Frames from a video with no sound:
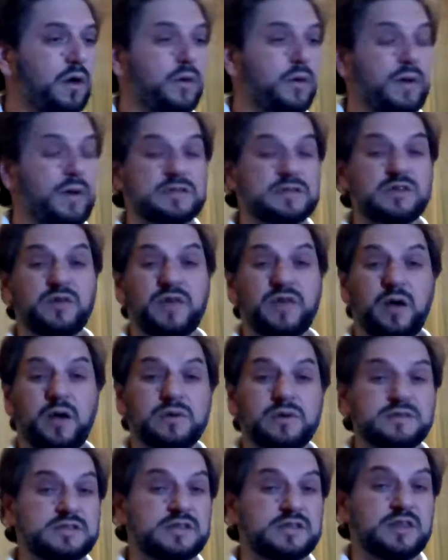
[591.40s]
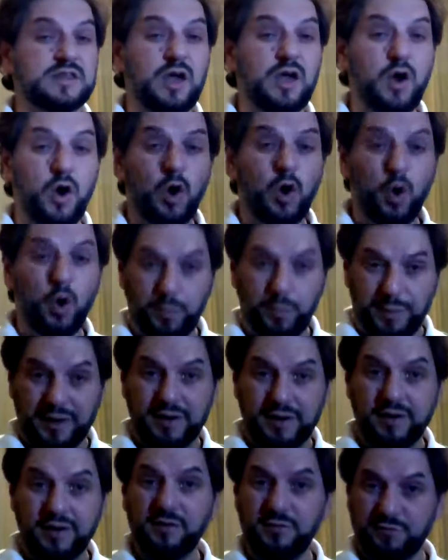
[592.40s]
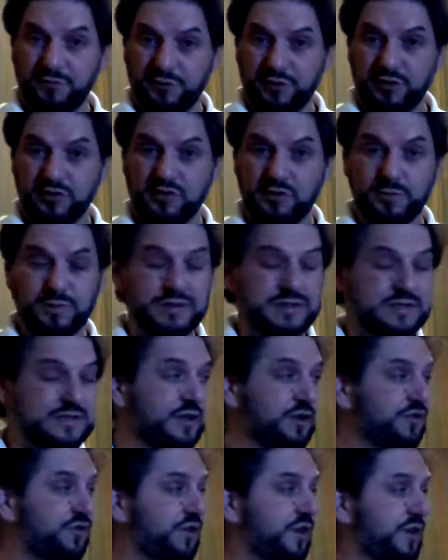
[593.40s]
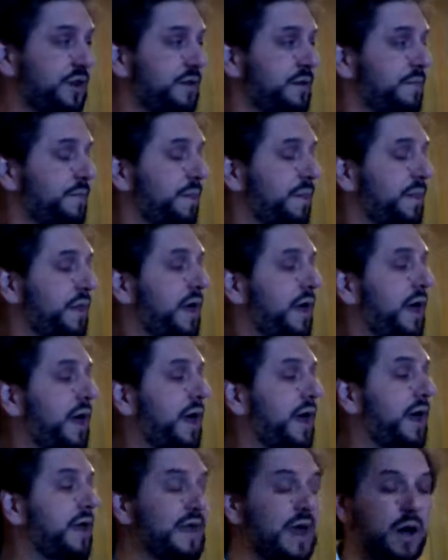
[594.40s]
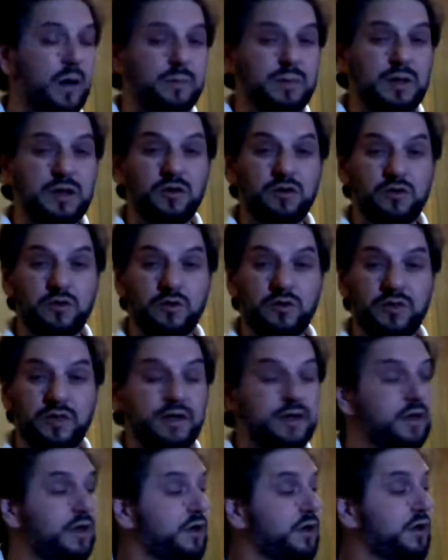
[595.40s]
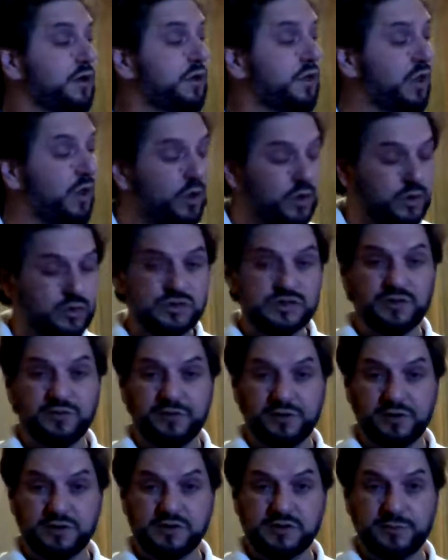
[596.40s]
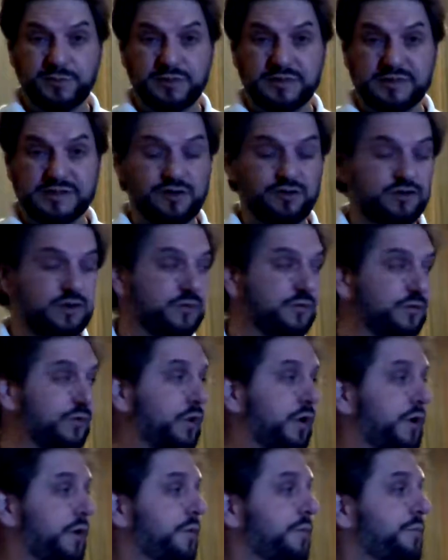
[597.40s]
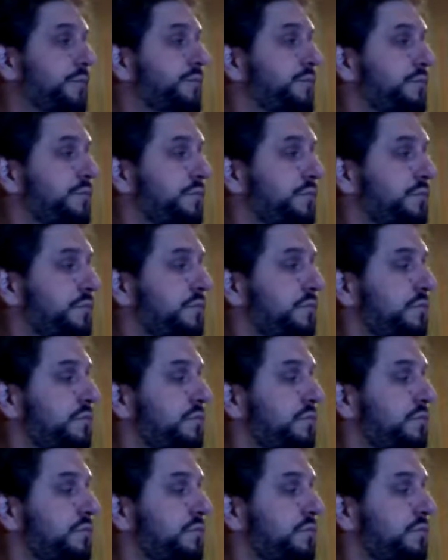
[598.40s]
So that was the open first position. And now I'm going to do the closed first position for you.